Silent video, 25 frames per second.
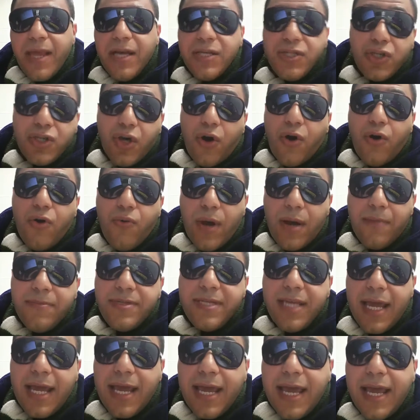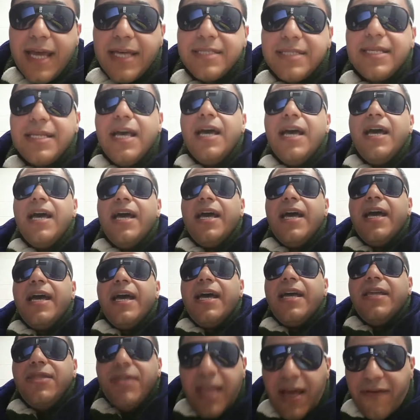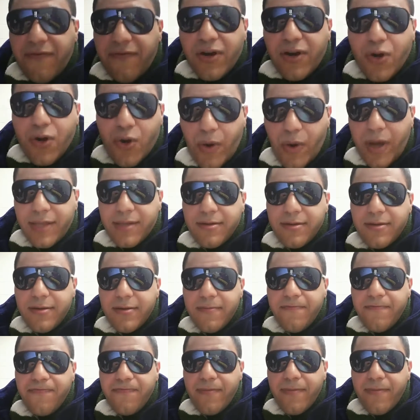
So what I'm saying is, never quit.